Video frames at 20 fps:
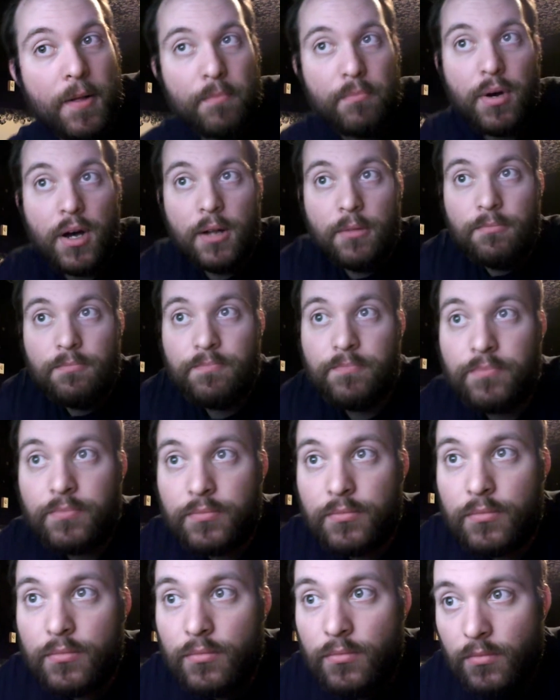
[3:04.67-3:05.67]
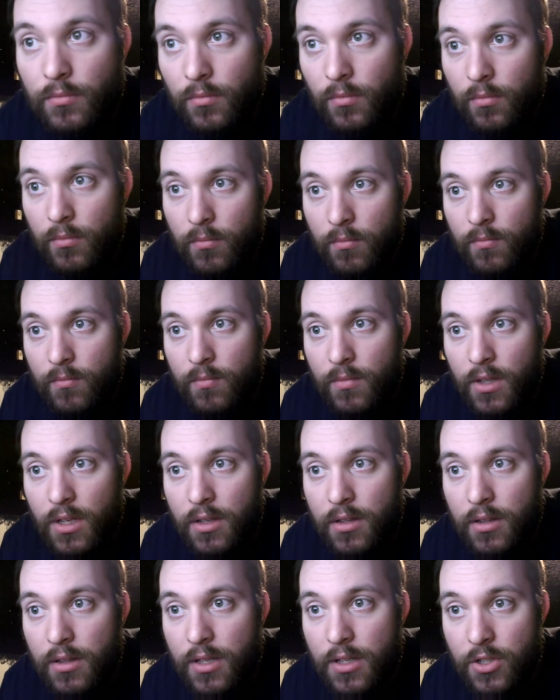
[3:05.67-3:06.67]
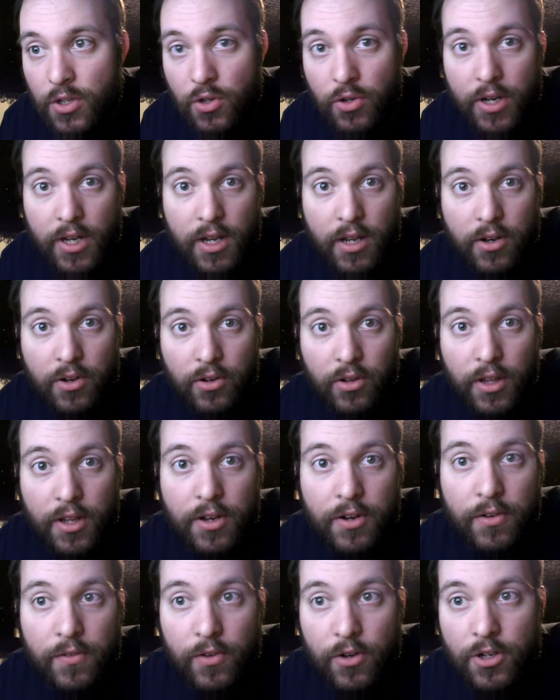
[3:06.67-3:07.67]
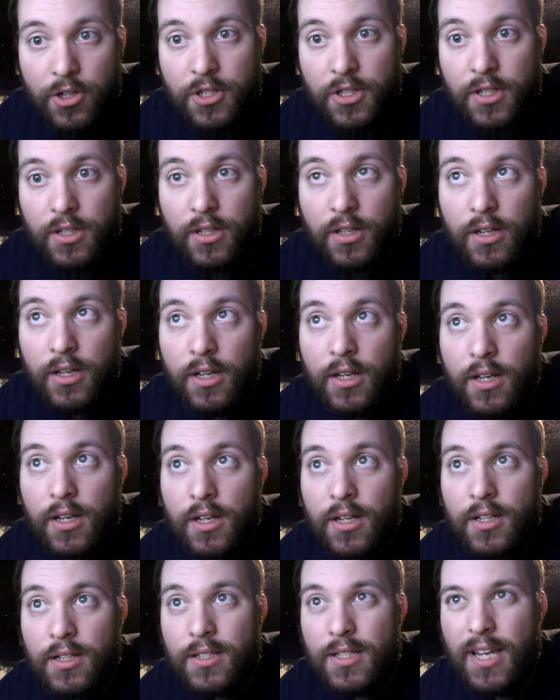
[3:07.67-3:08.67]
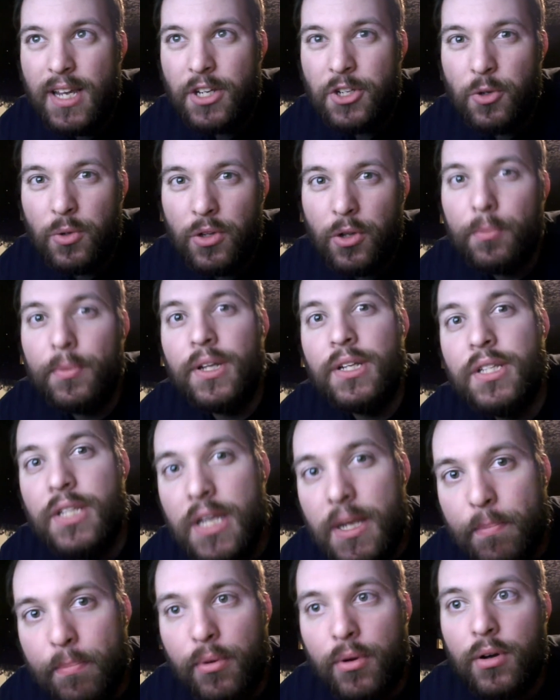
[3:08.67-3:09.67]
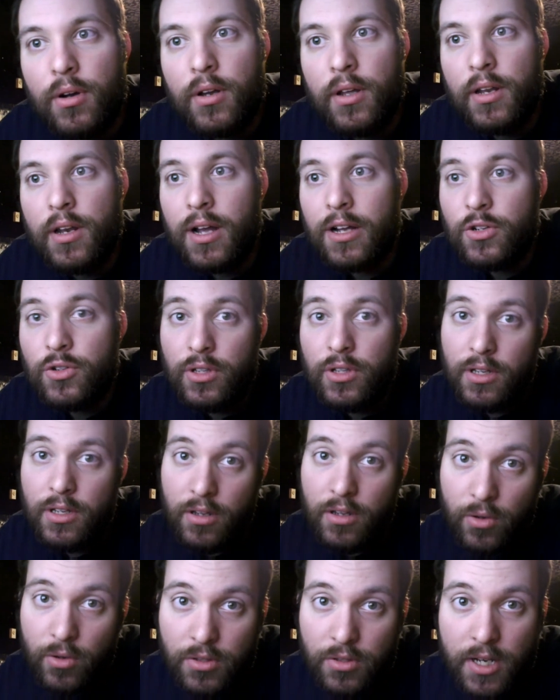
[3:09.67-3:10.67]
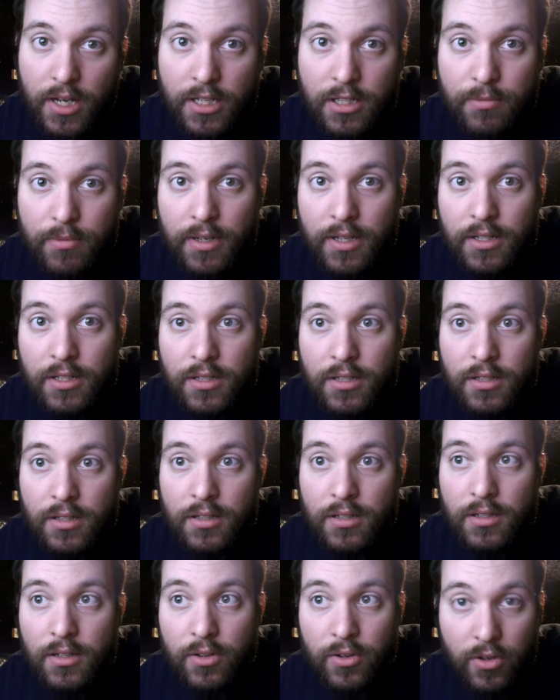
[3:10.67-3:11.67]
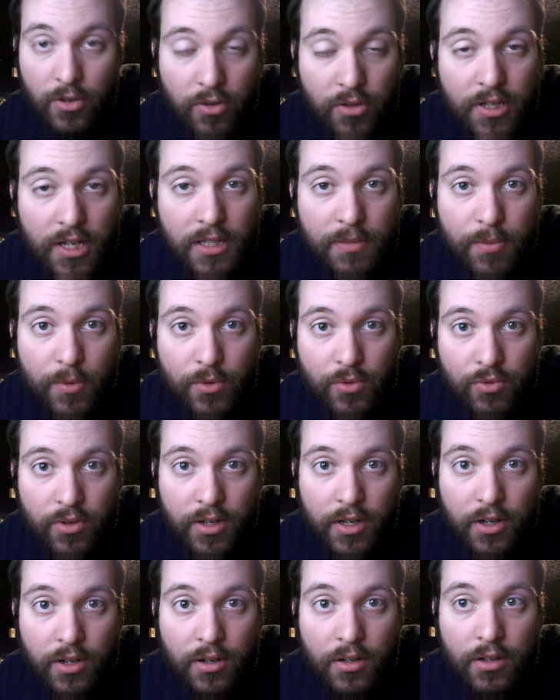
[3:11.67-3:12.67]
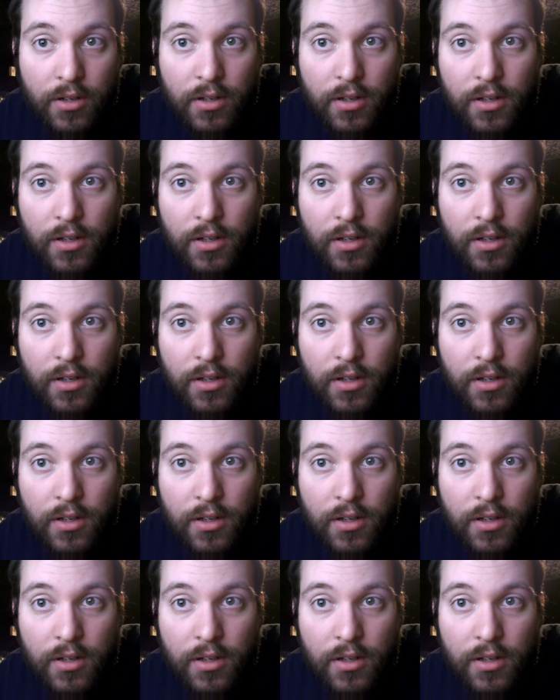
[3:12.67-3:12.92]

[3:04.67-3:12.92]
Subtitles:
But this Greek interlinear version takes you a little bit deeper, and actually in the Old Testament, the New Testament was written